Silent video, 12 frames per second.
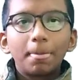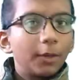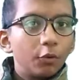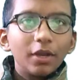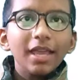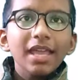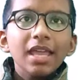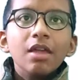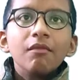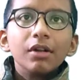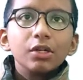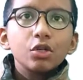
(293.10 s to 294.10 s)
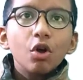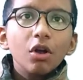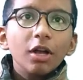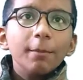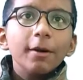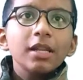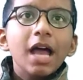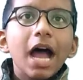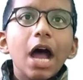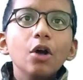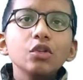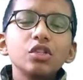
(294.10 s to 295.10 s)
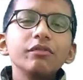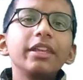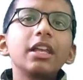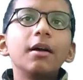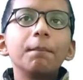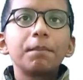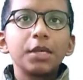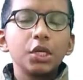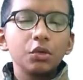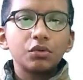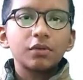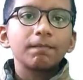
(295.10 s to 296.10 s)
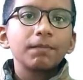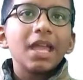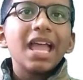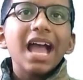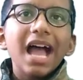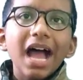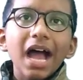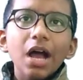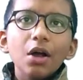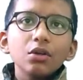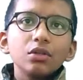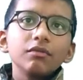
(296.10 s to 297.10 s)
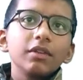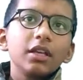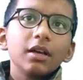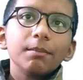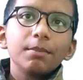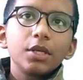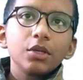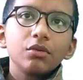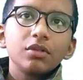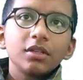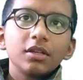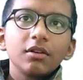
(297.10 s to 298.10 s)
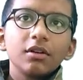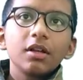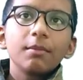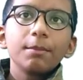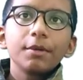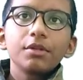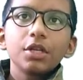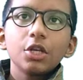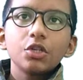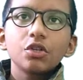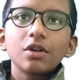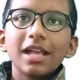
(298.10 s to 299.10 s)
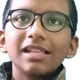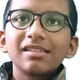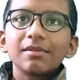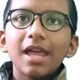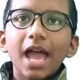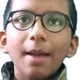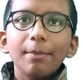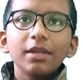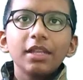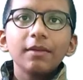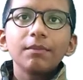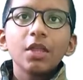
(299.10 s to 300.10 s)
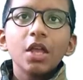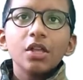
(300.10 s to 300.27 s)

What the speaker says: Okay, we'll talk about how do we compute. how do we compute? Here computation as in happening.